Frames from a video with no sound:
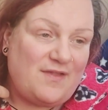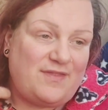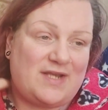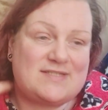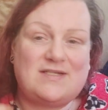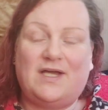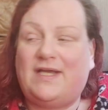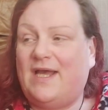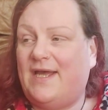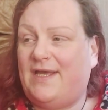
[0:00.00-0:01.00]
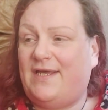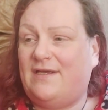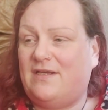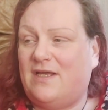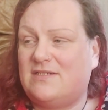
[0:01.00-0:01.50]
then it's like
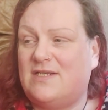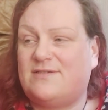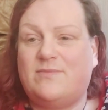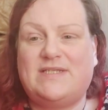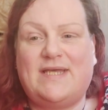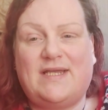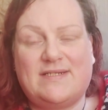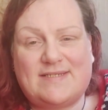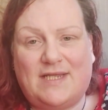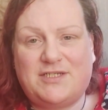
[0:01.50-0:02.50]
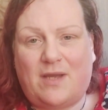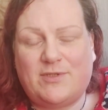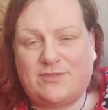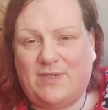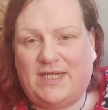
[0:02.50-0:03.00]
somebody taking a
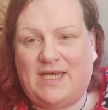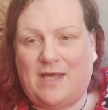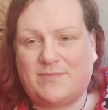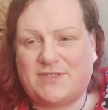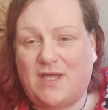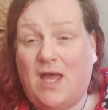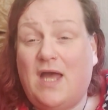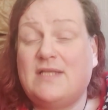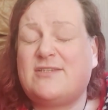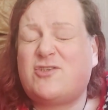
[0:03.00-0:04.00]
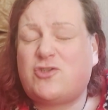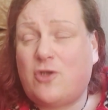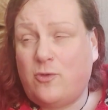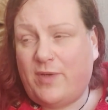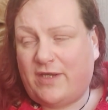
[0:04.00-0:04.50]
sledgehammer to my kneecaps.
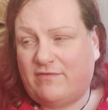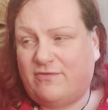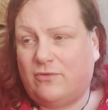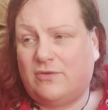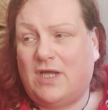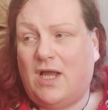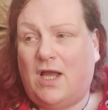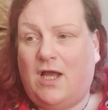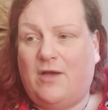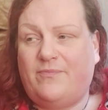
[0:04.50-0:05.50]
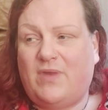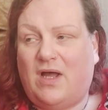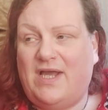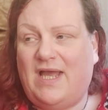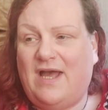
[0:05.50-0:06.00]
So painful.
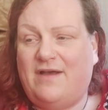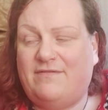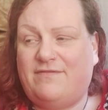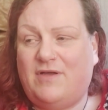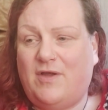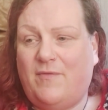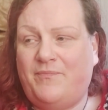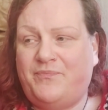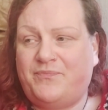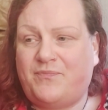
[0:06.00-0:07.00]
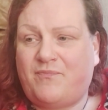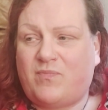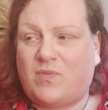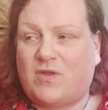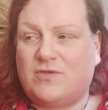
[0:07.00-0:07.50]
I have
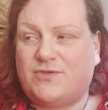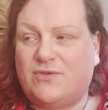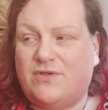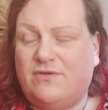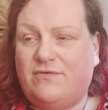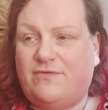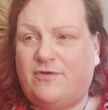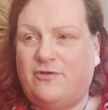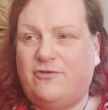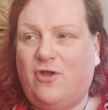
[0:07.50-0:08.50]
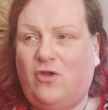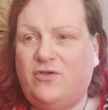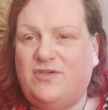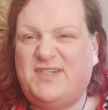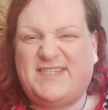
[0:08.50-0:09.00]
sort of
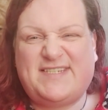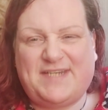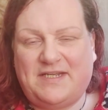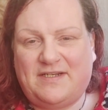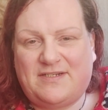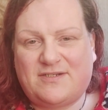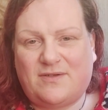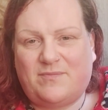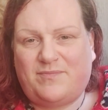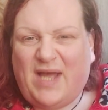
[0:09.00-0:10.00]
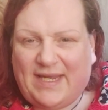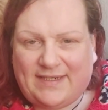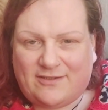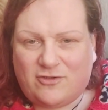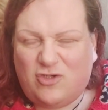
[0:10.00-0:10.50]
non-distinct
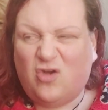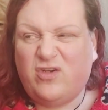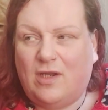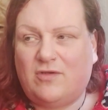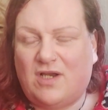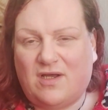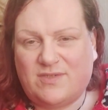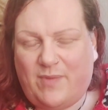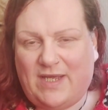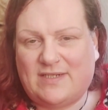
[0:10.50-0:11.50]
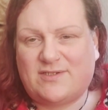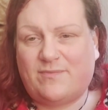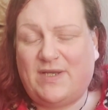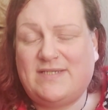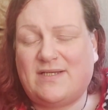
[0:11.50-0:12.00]
pain, non-localized pain. So
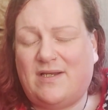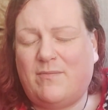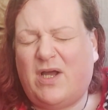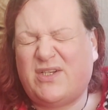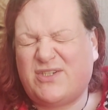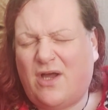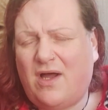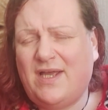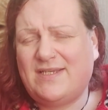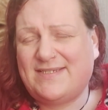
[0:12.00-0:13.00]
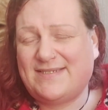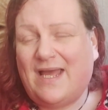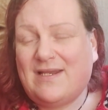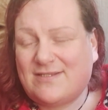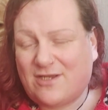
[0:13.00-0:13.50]
basically my entire
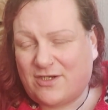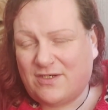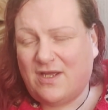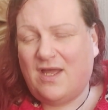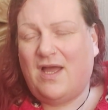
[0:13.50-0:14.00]
skeleton